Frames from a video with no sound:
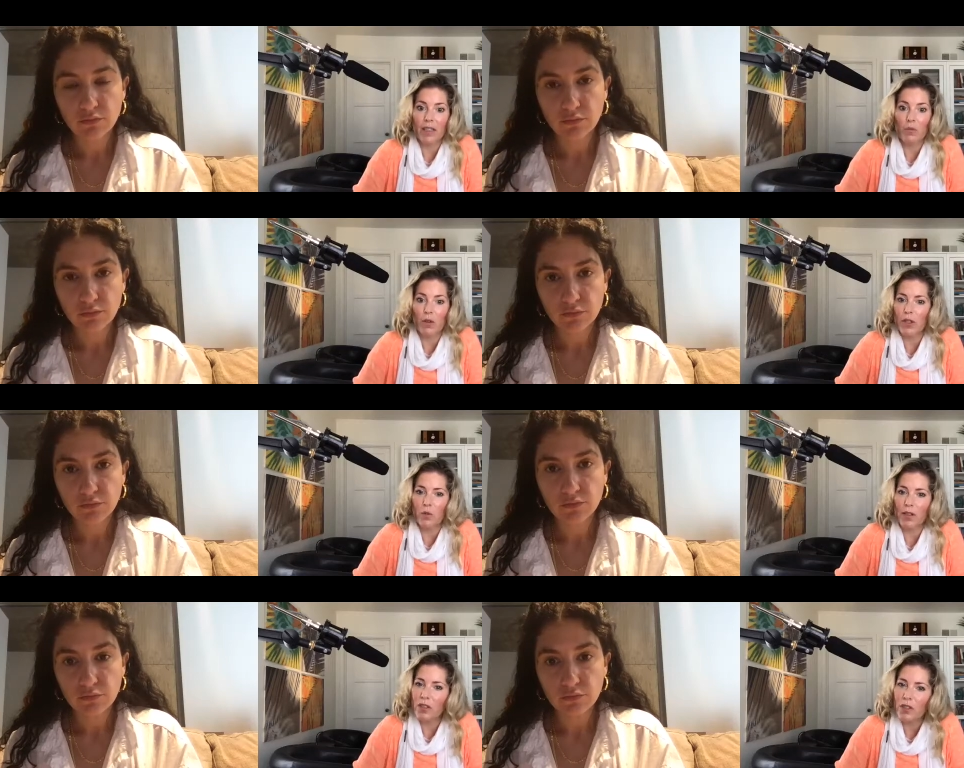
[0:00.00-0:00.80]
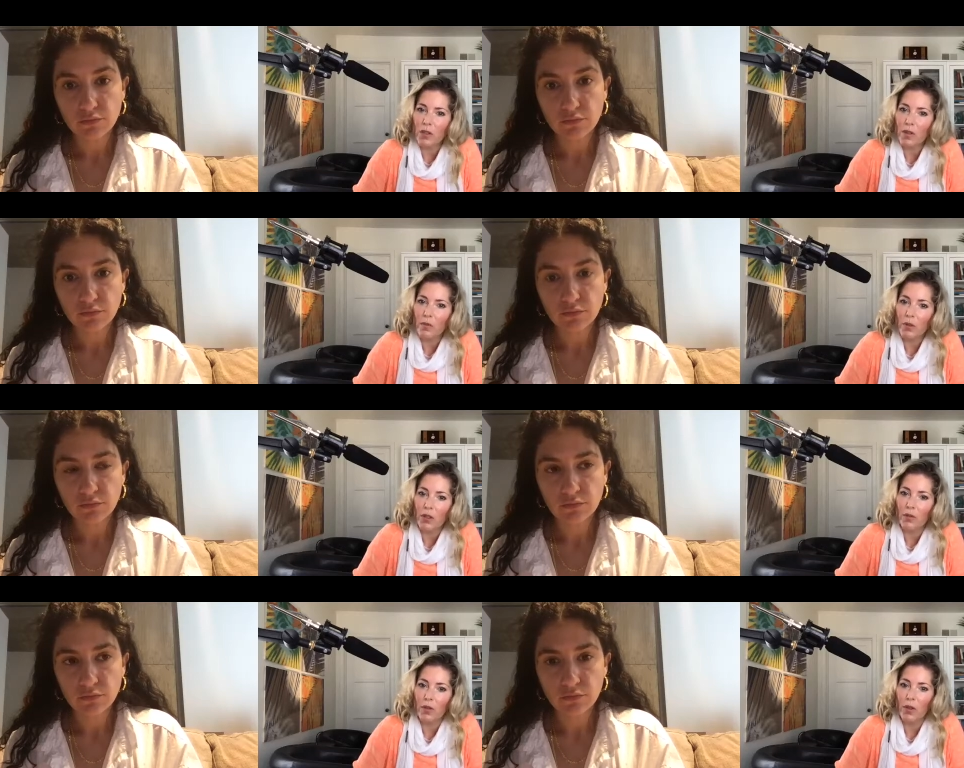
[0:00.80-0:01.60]
Speaker 1: when you went to do it, were
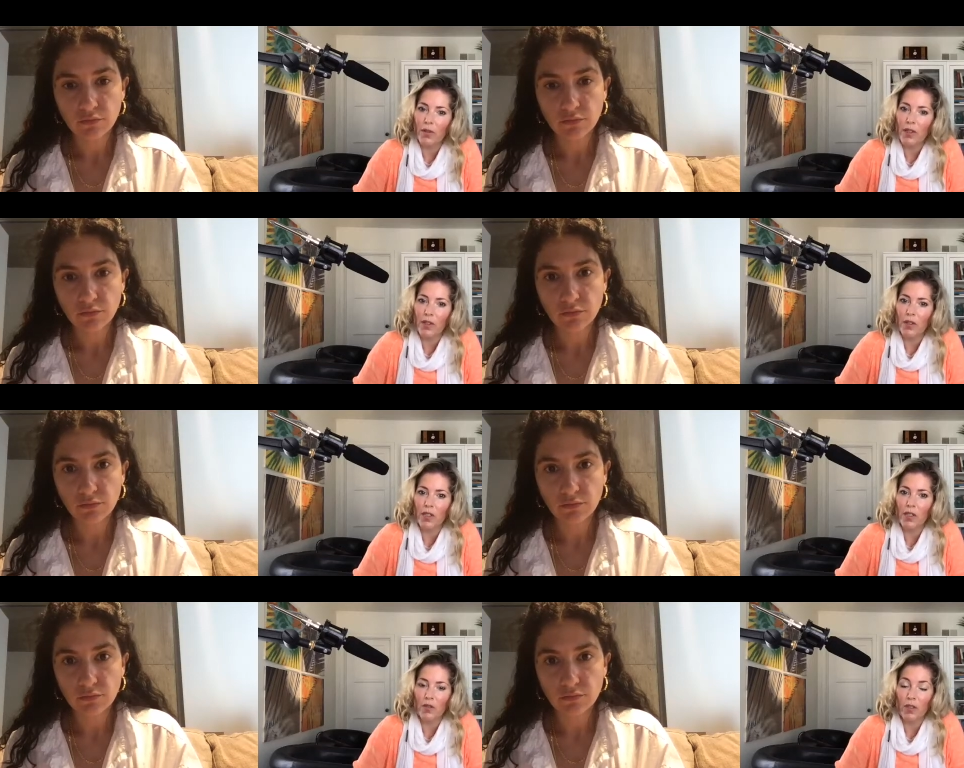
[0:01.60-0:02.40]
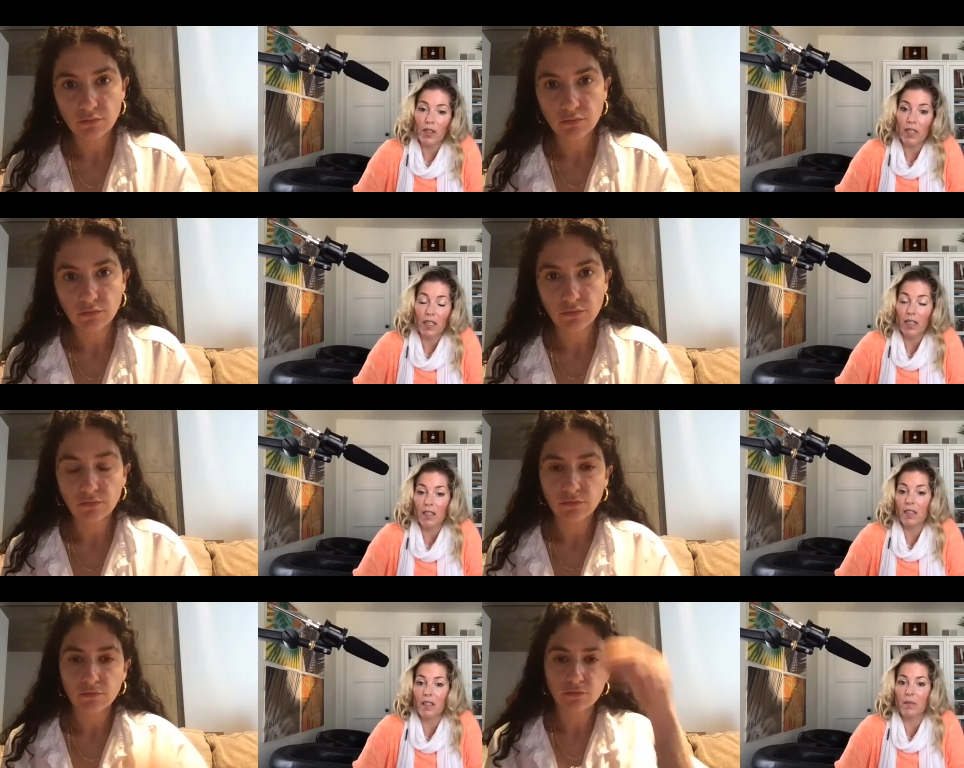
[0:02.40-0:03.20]
you nervous, or did you just think, this
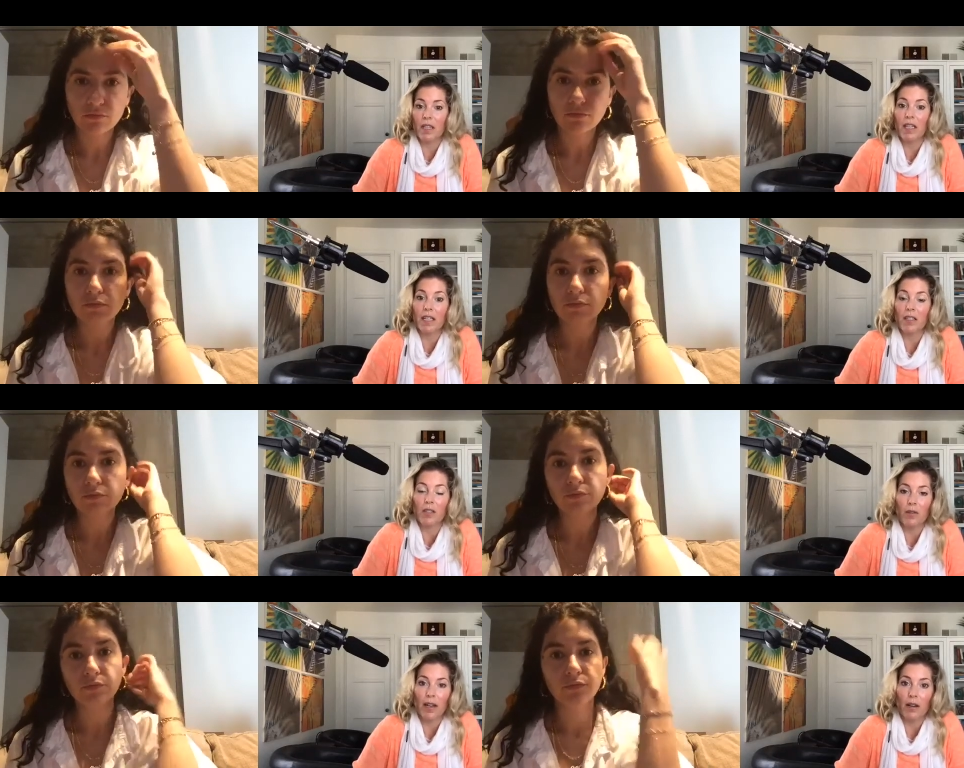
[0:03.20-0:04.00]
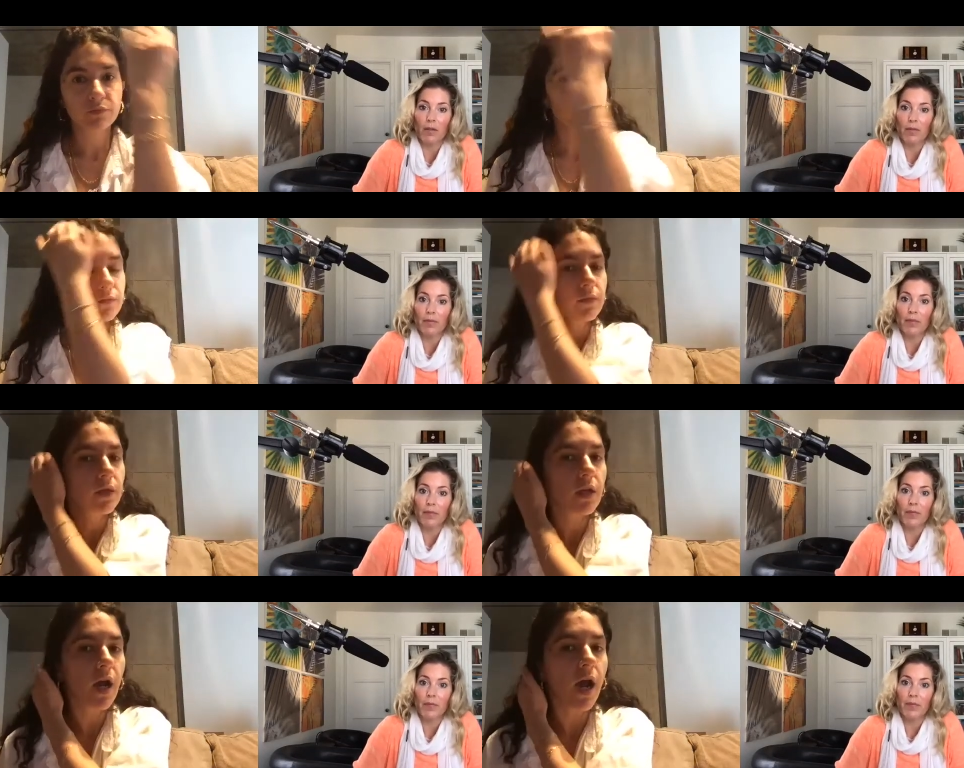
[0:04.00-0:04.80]
is something I need to do
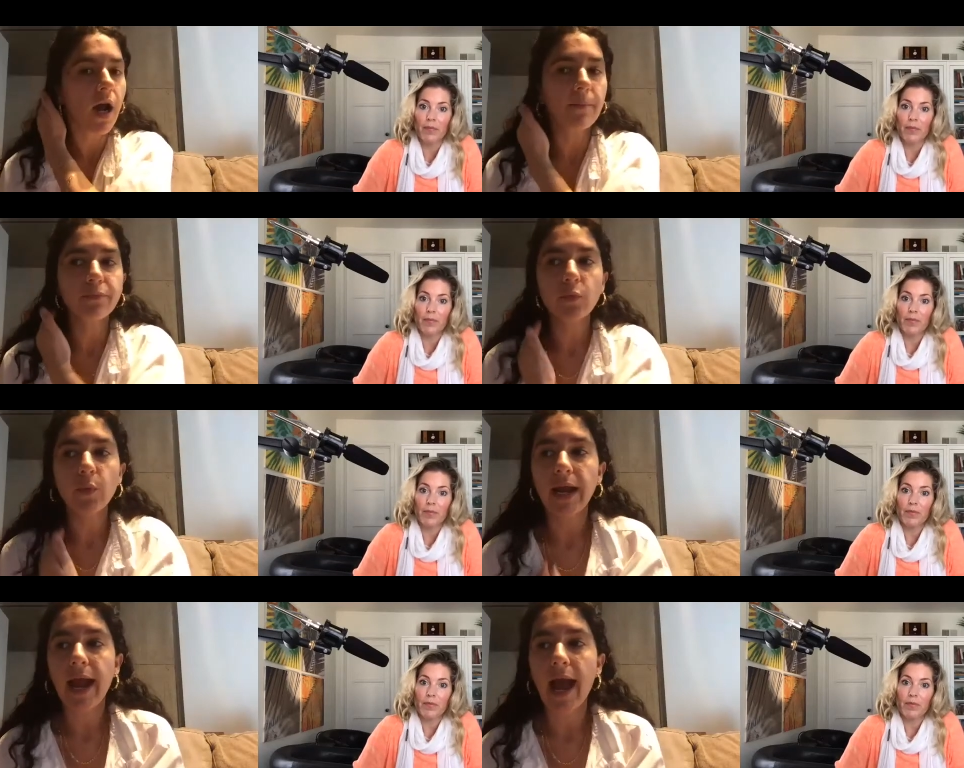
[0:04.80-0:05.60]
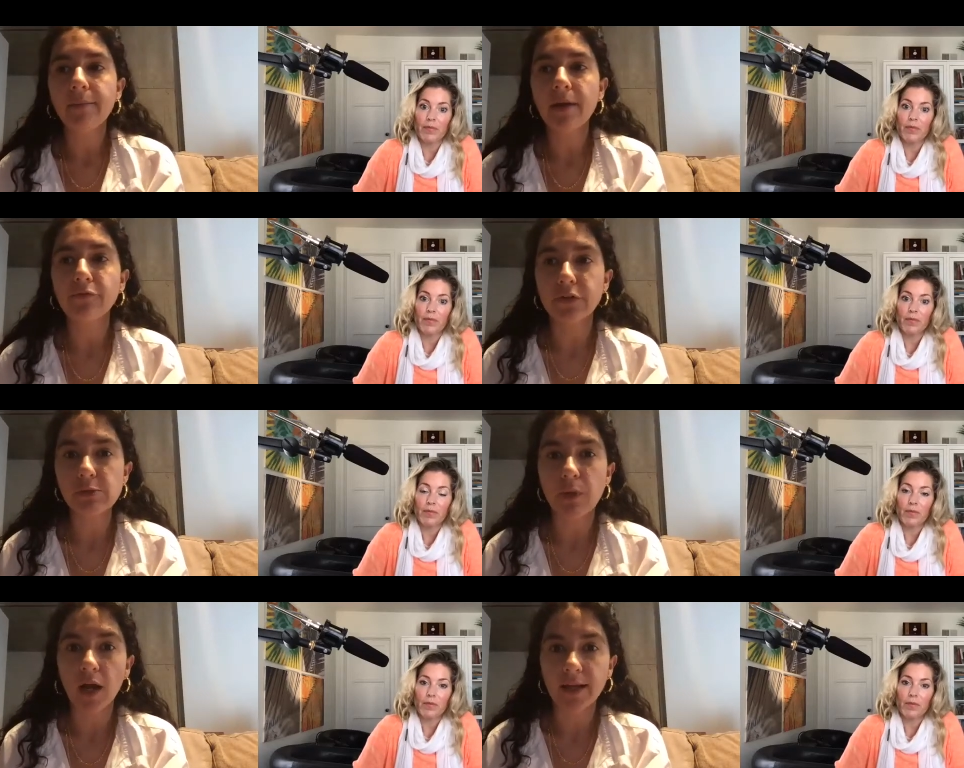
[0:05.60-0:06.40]
now?
Speaker 2: When I had my first
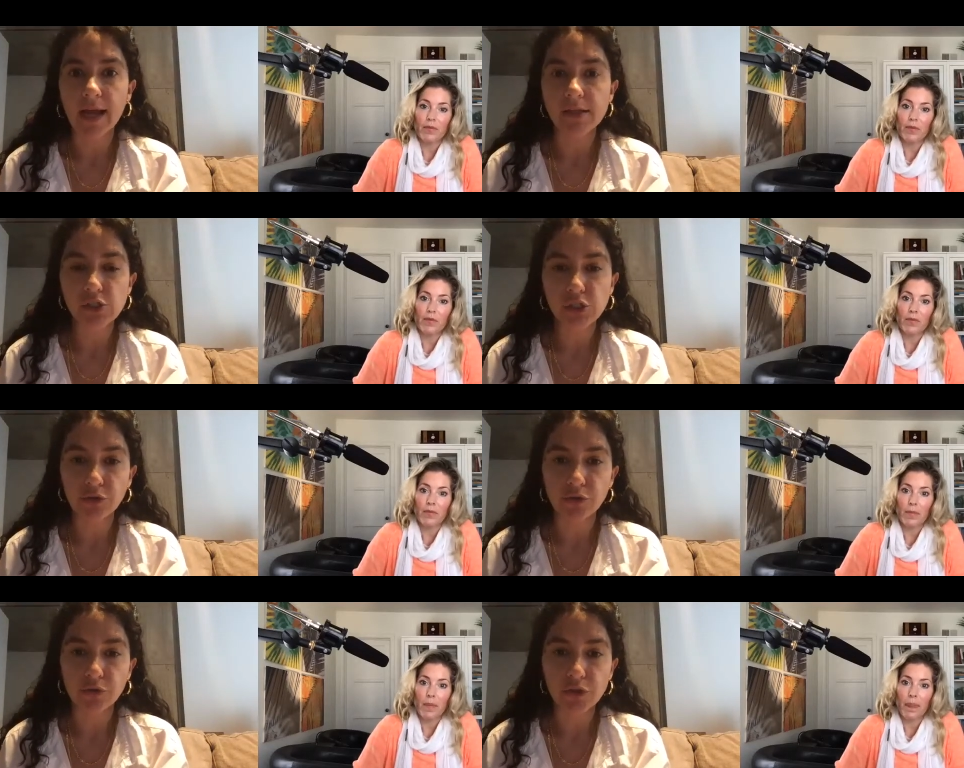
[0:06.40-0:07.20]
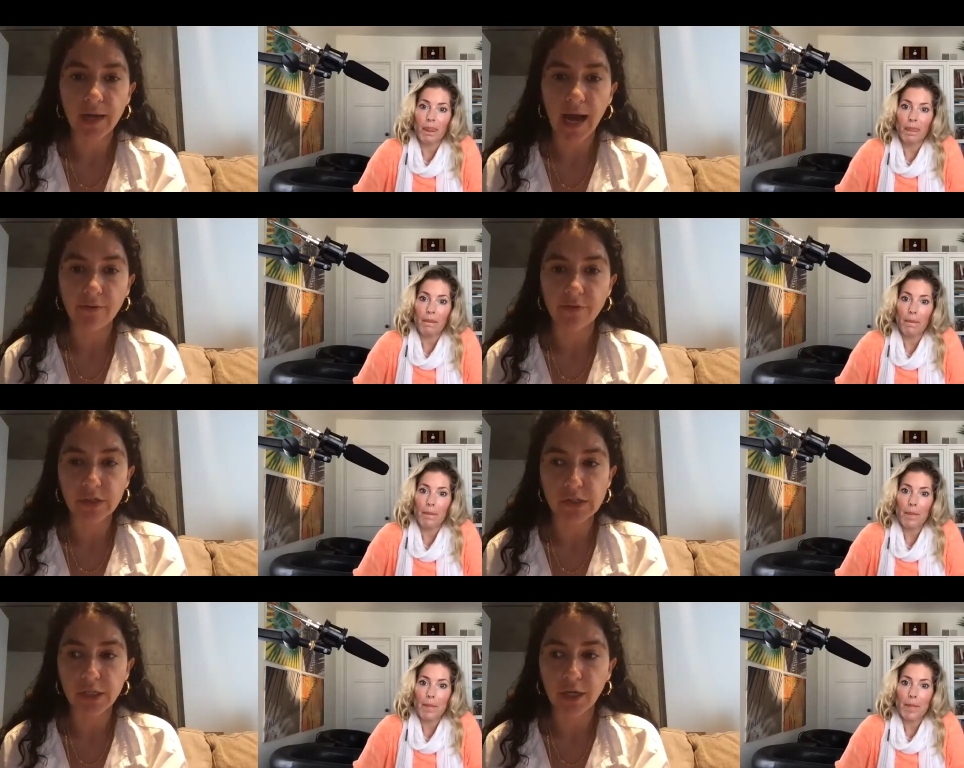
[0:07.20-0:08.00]
podcast two and a half
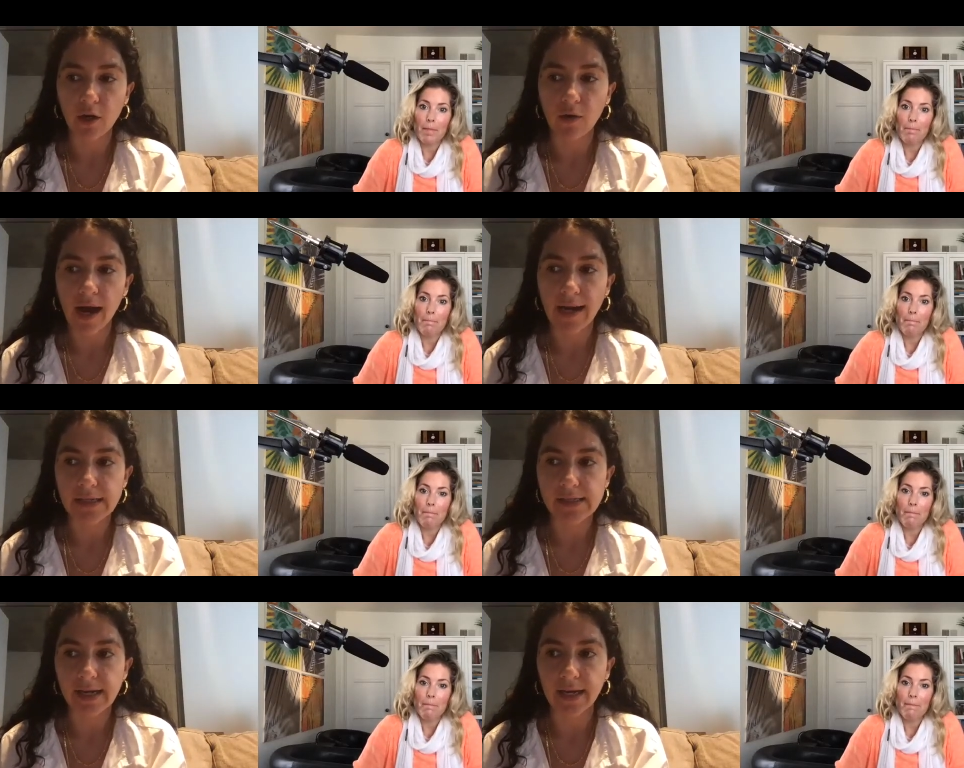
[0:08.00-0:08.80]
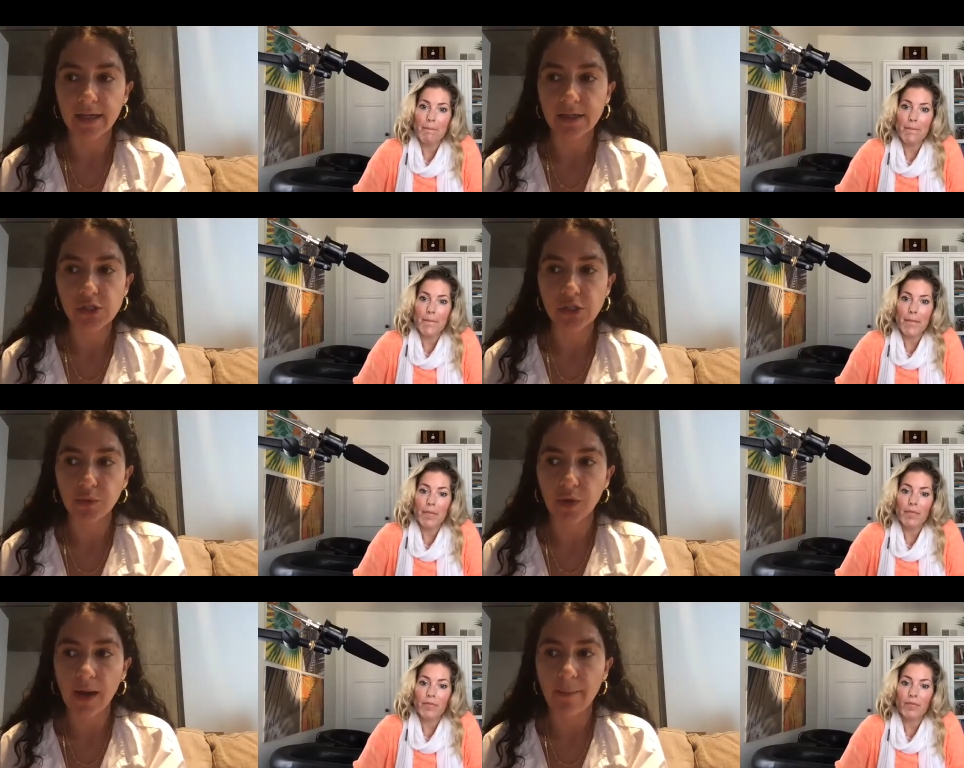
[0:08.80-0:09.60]
years ago, I decided to
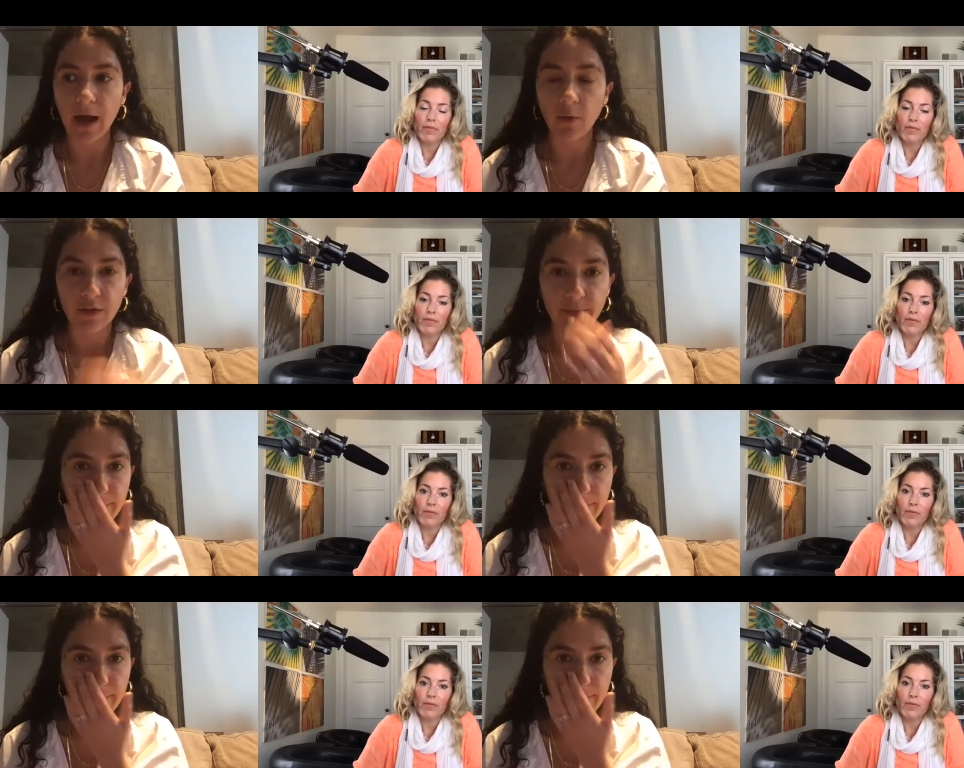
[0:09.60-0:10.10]
come out with my